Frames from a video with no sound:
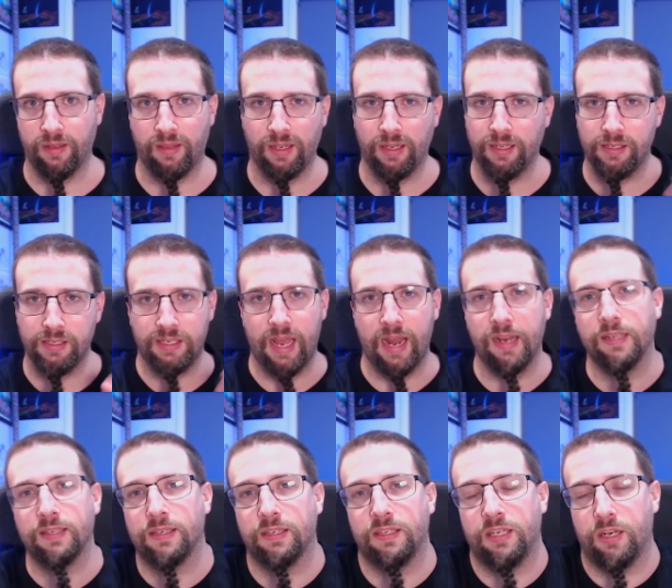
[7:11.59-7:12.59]
Th- it's
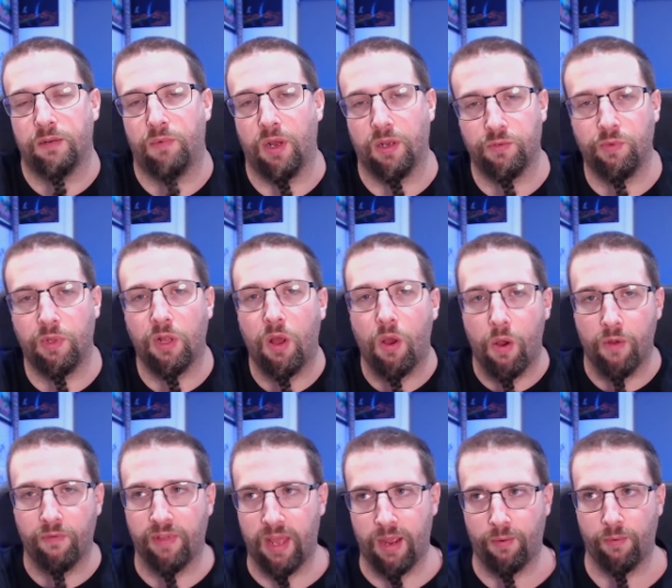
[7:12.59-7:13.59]
settings in Box. We'll go
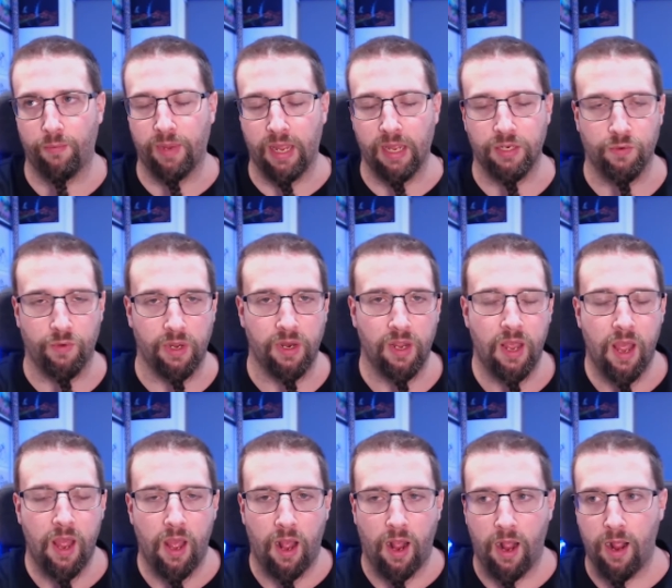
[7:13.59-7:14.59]
over that when we get to it.
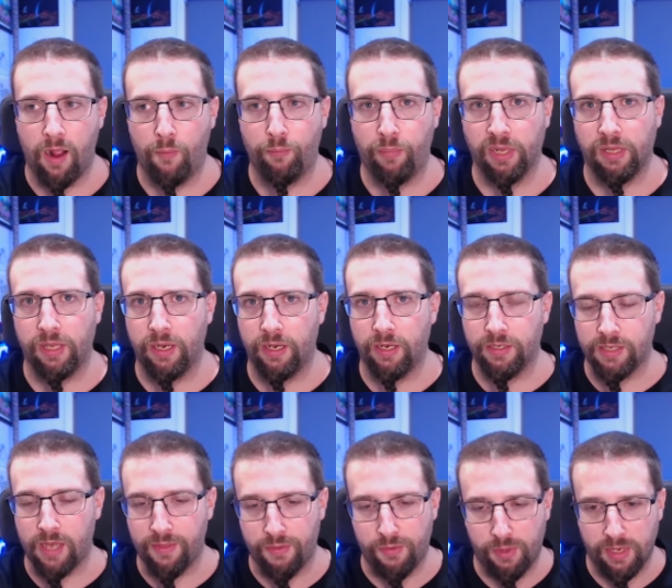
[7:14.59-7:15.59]
Um, but there's
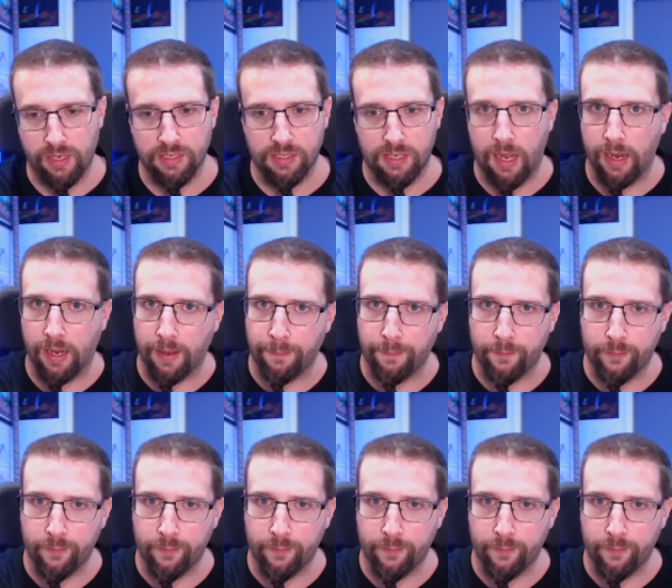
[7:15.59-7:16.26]
other things like